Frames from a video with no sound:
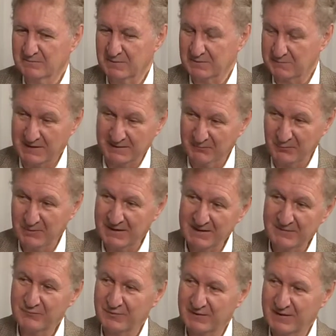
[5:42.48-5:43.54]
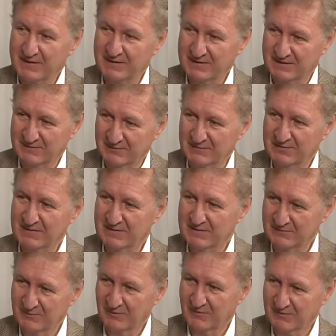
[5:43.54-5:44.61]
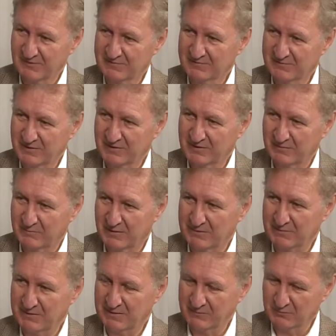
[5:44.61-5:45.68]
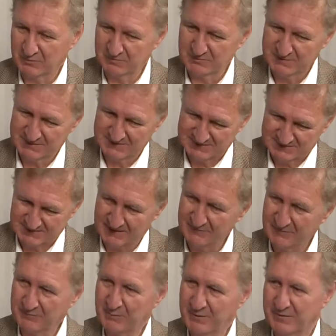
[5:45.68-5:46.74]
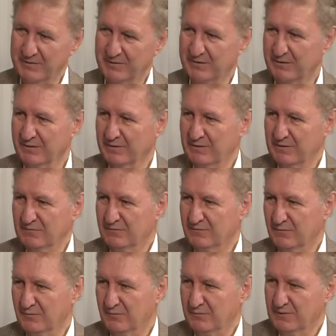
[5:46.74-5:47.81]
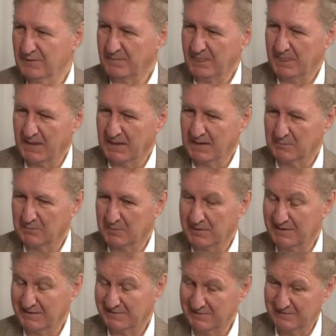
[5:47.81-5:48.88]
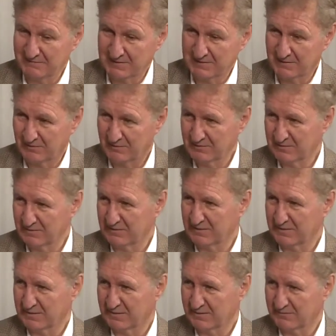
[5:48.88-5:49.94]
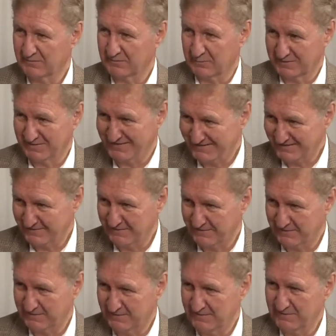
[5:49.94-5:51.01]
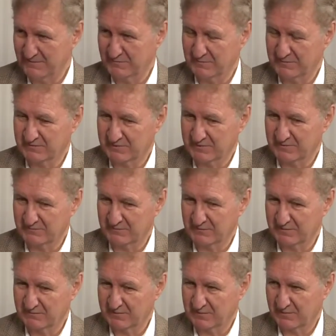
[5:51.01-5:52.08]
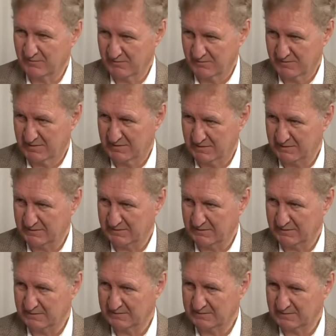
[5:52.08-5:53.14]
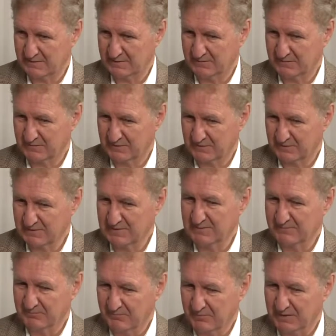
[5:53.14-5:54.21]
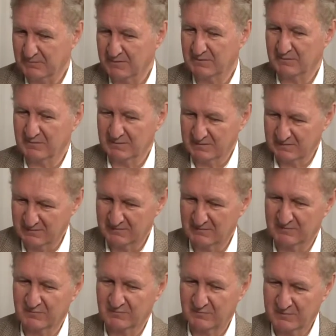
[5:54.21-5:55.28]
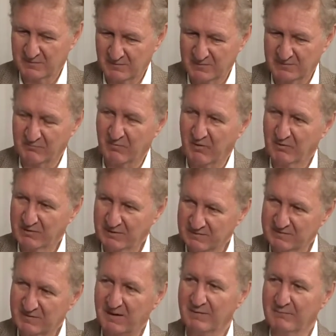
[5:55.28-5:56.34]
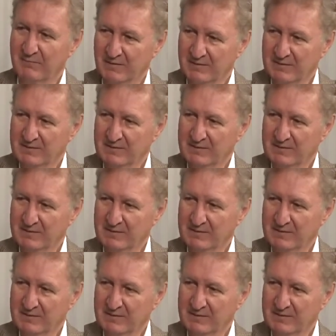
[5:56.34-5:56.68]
But perhaps we're heading for that again. You see the dollar strengthening. Maybe there will be a saving period for the platinum and gold industry particularly, which gets very, very hard hit in these times. And maybe there'll just be a way of marking time